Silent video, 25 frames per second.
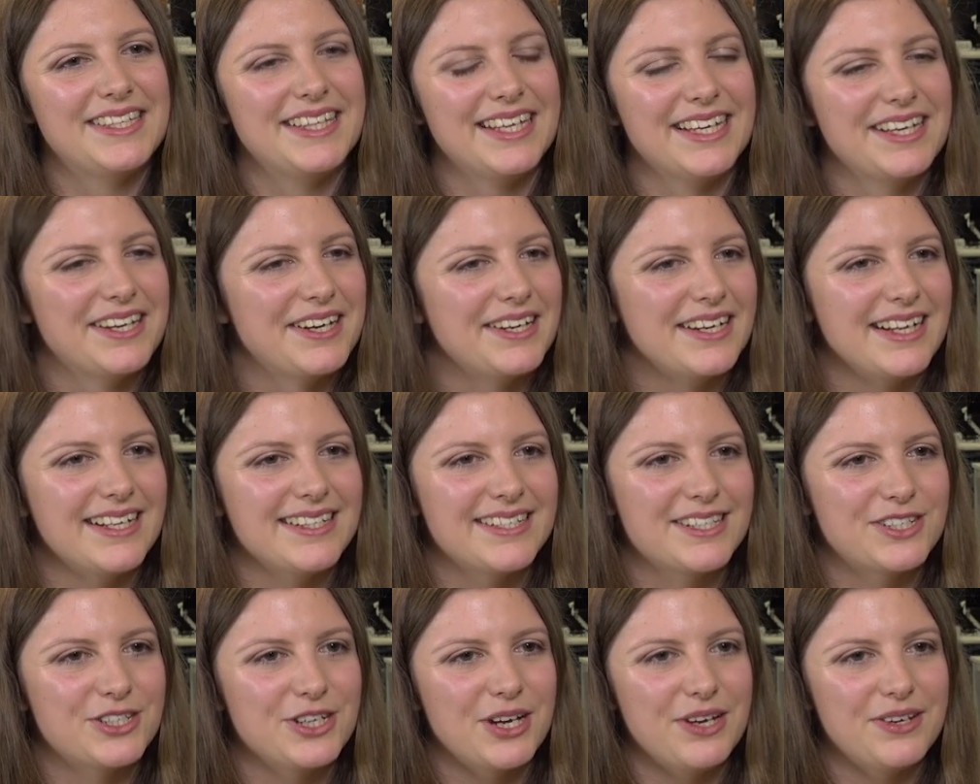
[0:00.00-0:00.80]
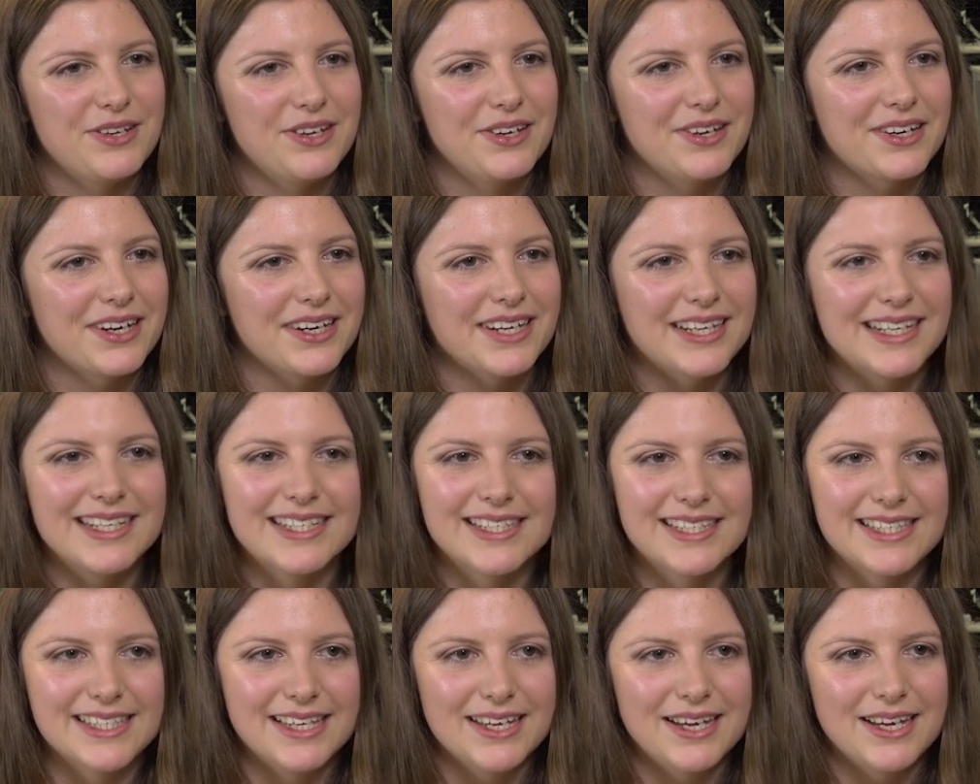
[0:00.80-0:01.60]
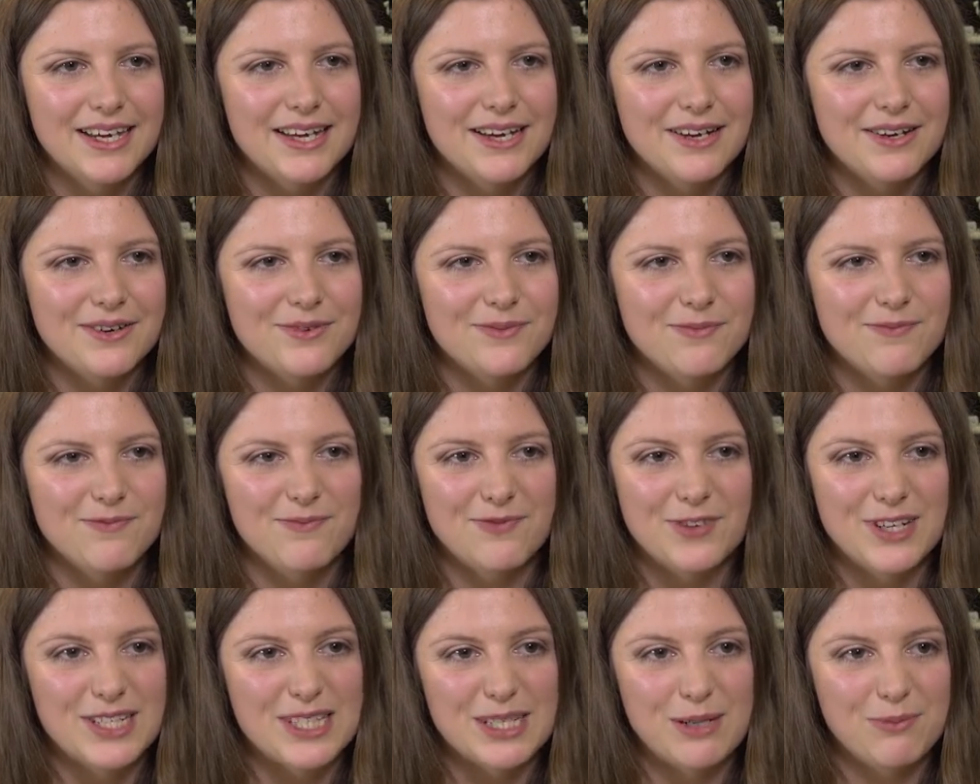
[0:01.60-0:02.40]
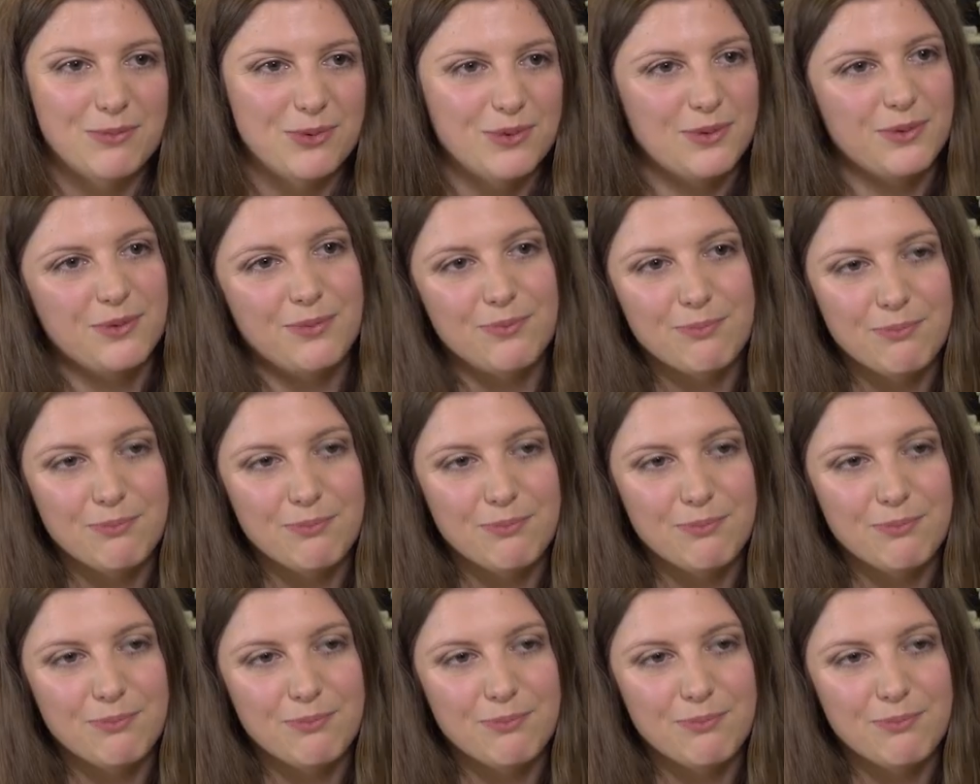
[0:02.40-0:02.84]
think I'd like to show you guys, for example,